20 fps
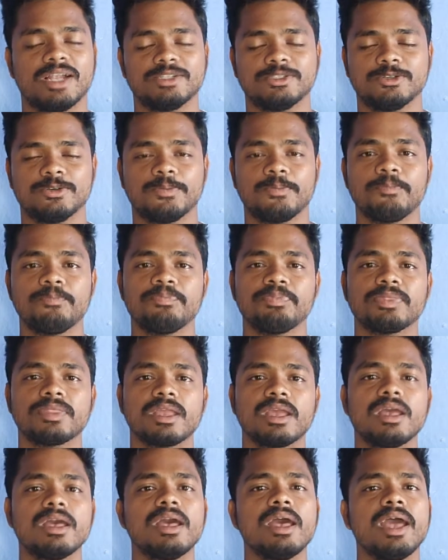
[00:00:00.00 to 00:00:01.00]
also.
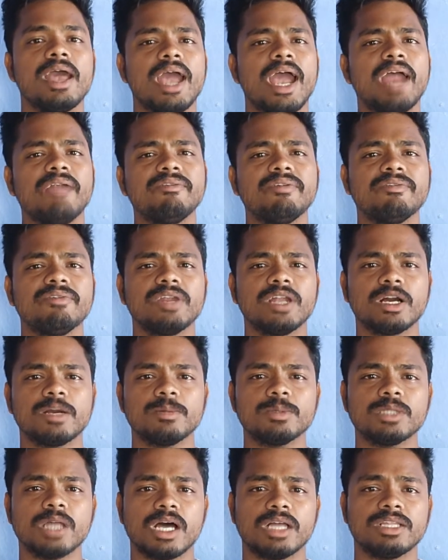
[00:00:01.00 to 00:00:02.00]
And when we talk
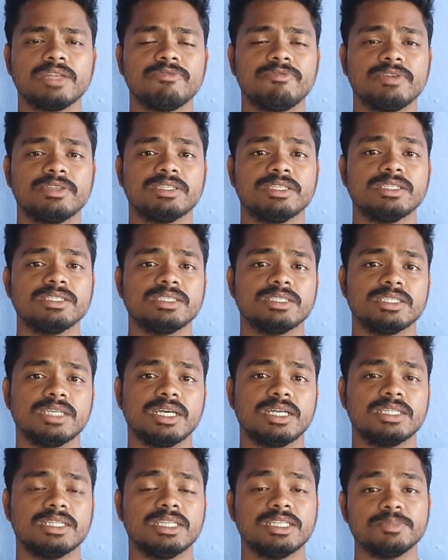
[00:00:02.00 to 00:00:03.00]
about the other features,
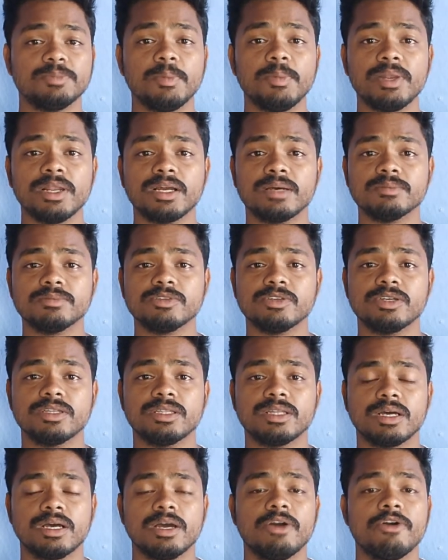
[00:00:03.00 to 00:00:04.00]
yeah, this mobile comes
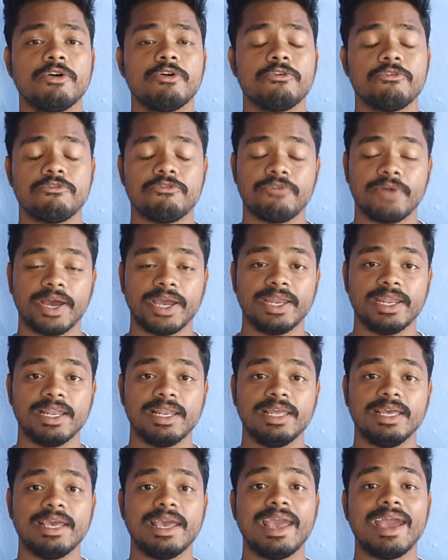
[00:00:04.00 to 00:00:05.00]
with
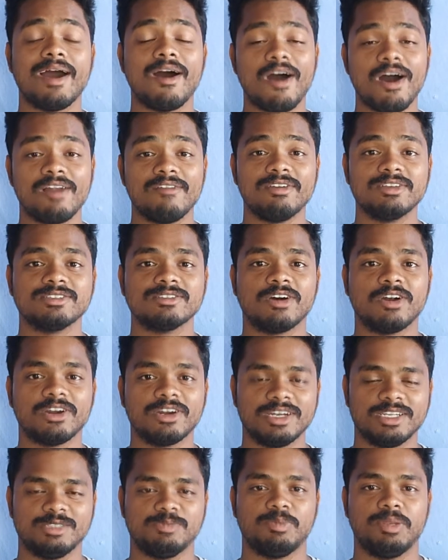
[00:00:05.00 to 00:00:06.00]
finally a always
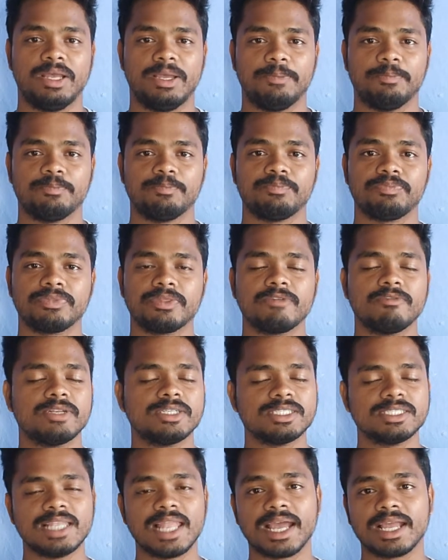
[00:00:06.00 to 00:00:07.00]
on display,
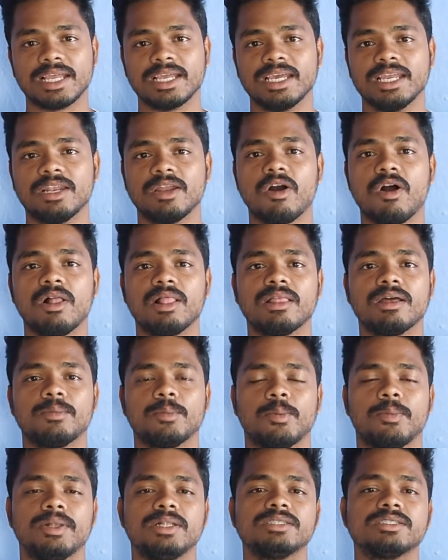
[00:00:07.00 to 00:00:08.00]
which is lacking in all the
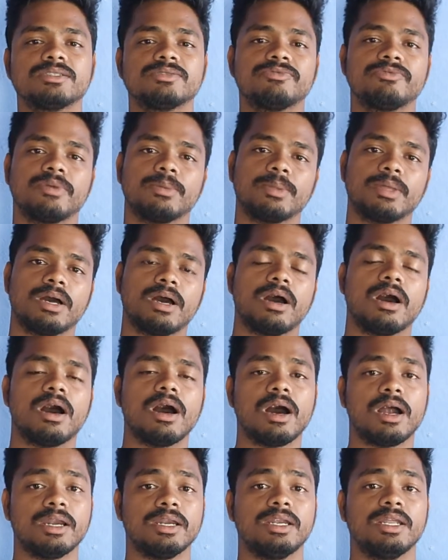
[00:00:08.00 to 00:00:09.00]
mobiles from the
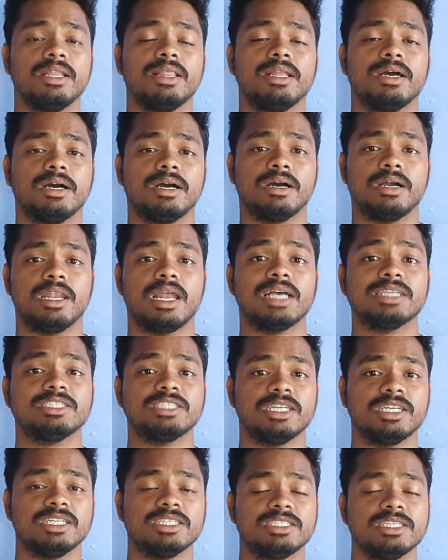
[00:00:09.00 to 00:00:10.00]
until the last
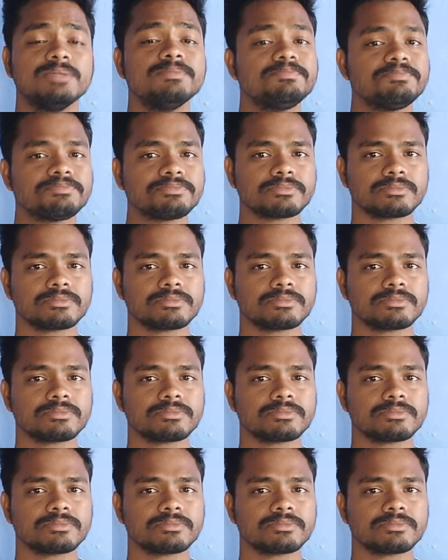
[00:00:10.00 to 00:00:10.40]
generation.